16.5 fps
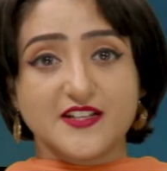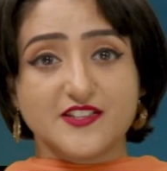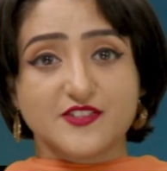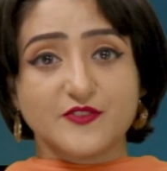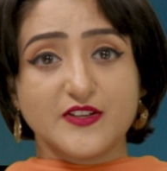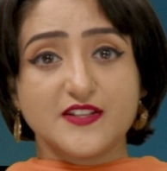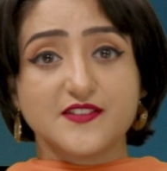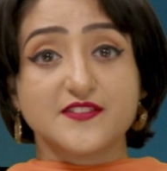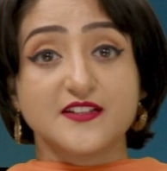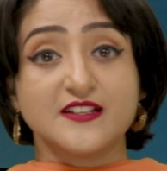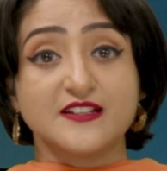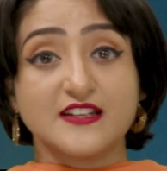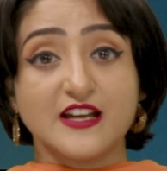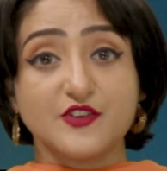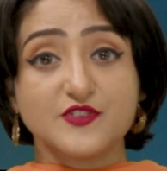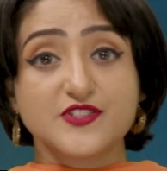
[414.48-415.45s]
as well as
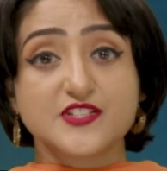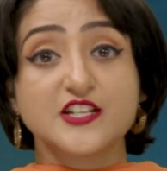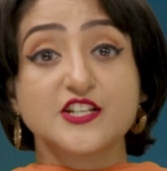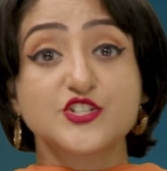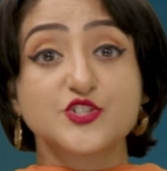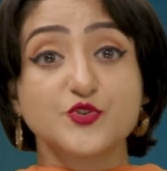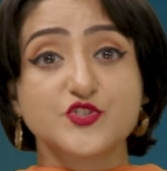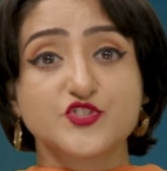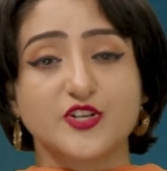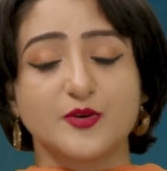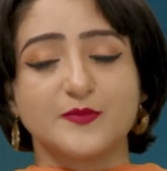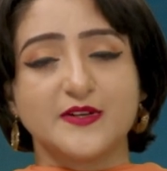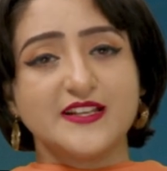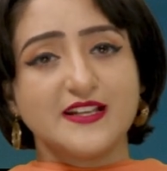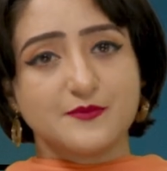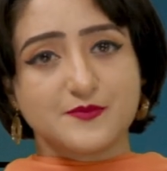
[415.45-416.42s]
announced two
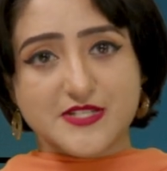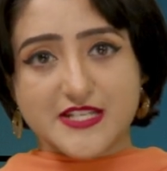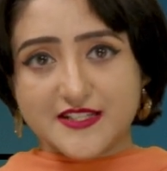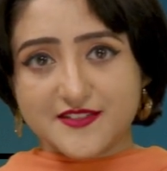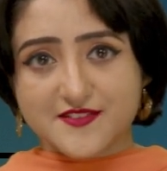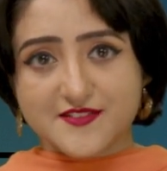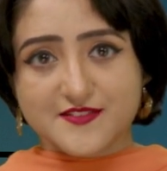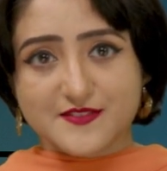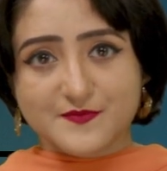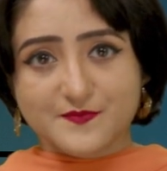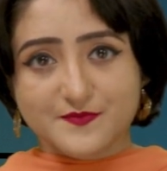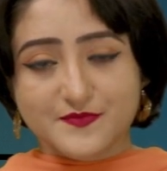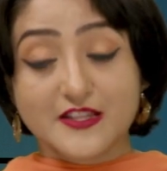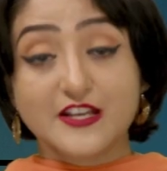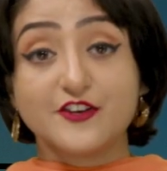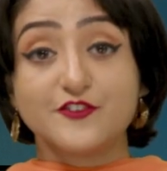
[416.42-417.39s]
troubling updates.
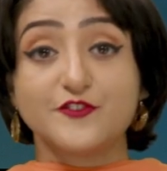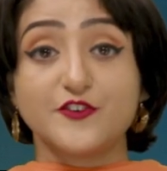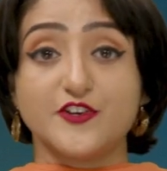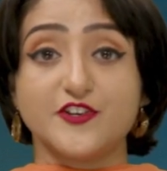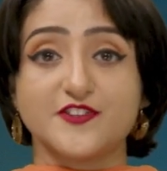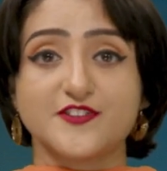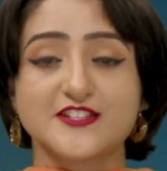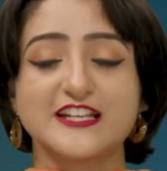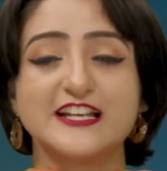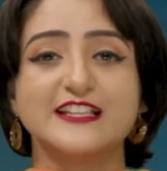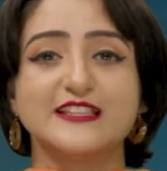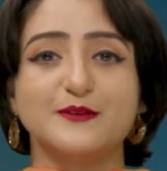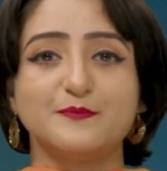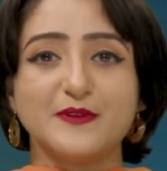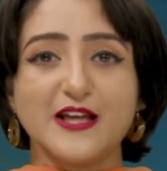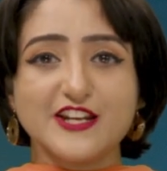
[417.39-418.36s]
First,
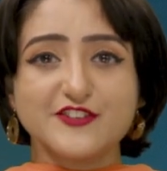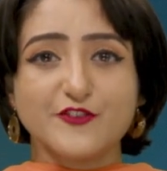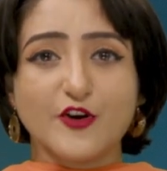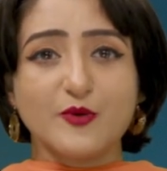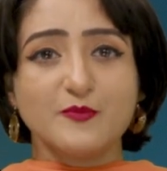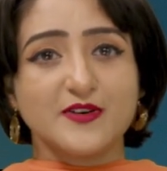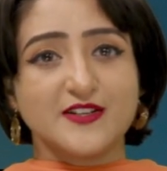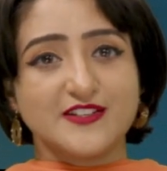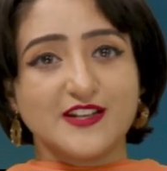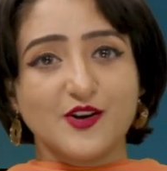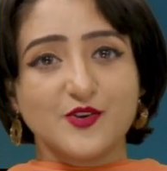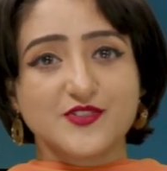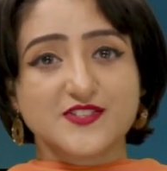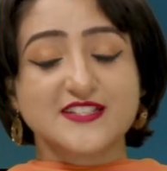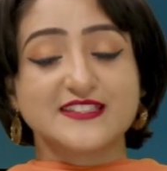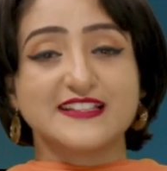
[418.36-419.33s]
the platform
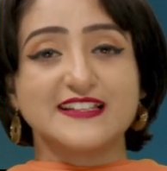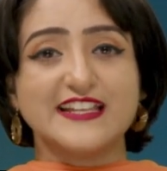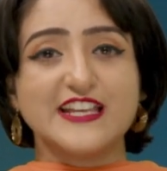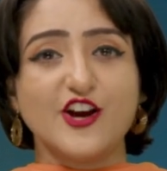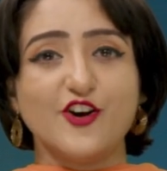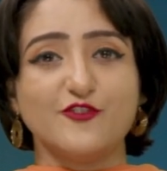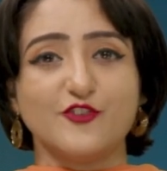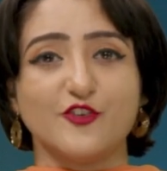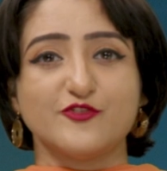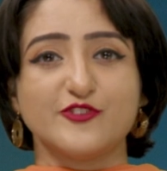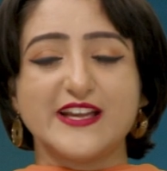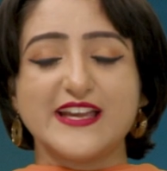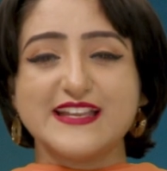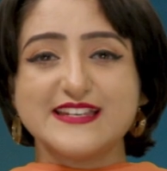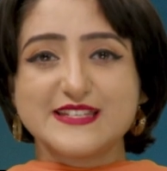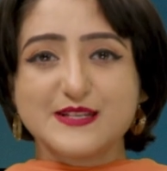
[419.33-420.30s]
announced the layoff of
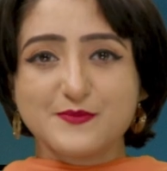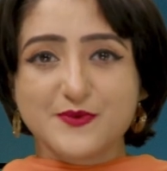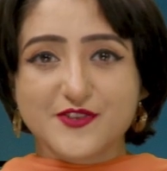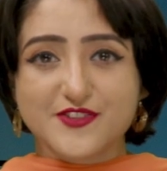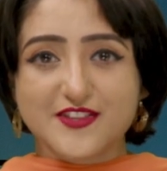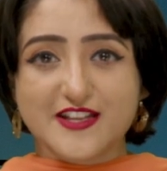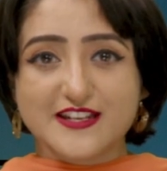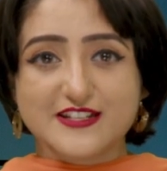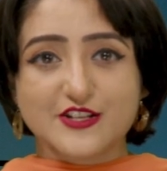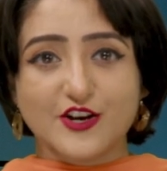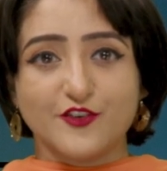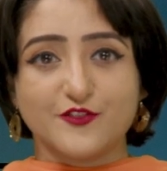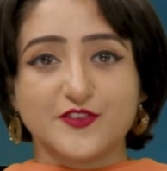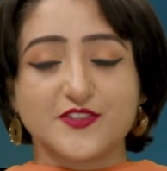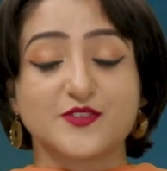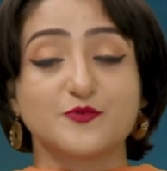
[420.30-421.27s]
80%
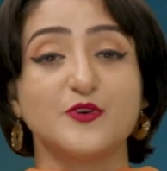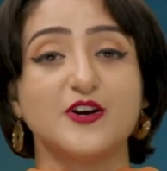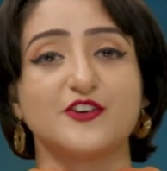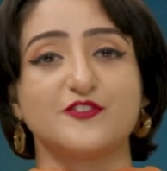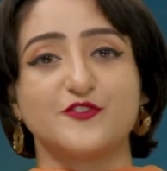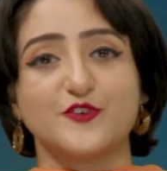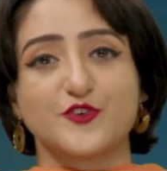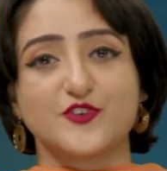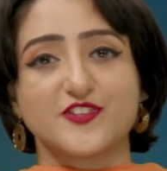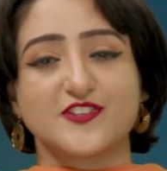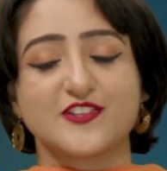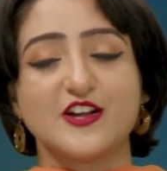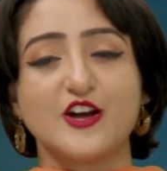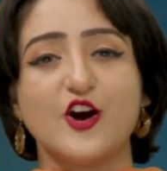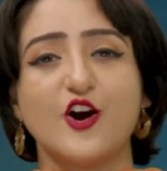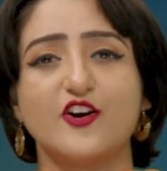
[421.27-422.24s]
of its
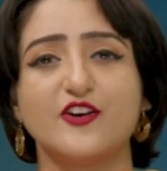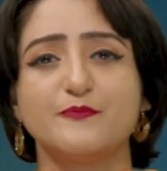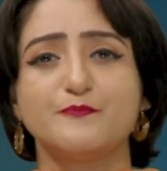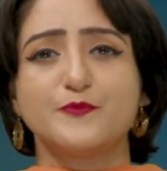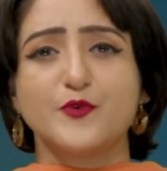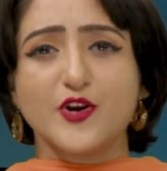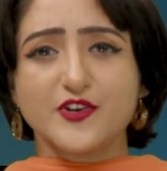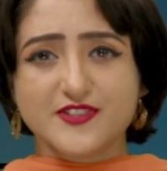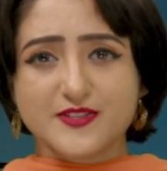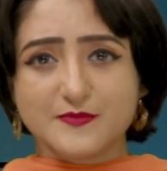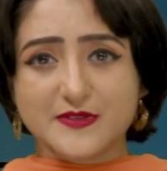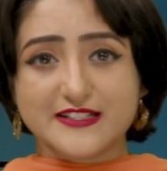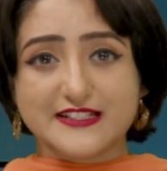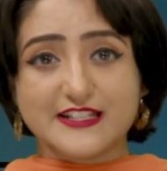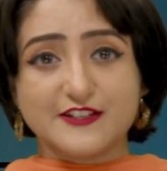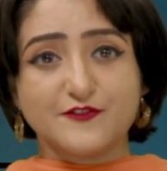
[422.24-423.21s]
workforce, or
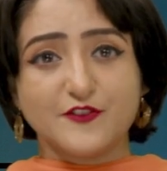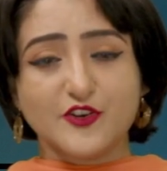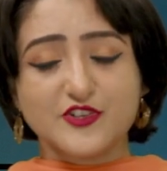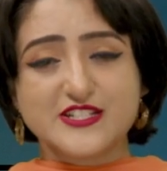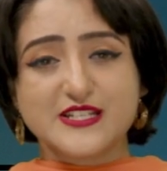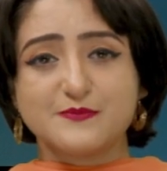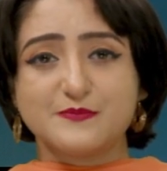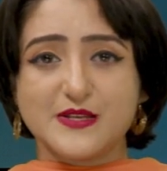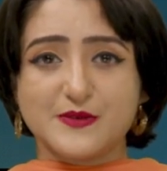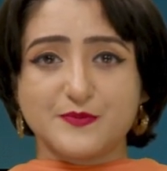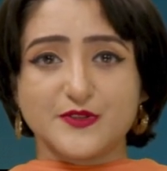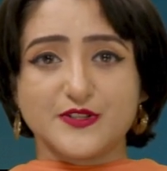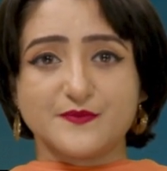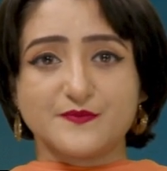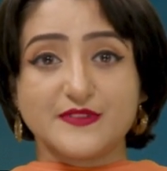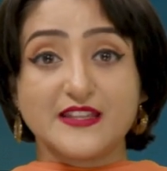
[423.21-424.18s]
approximately 40
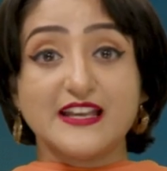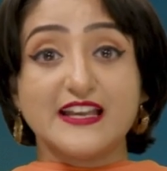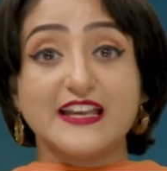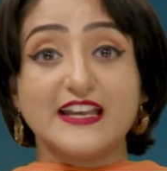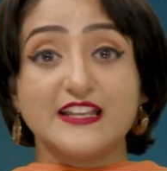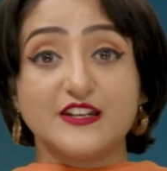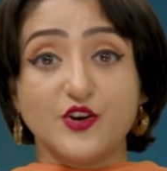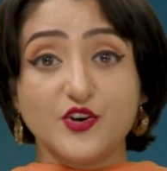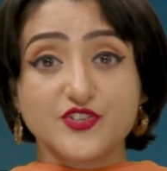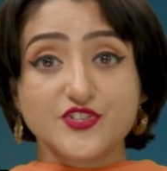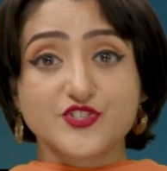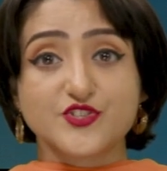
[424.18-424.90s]
people, in order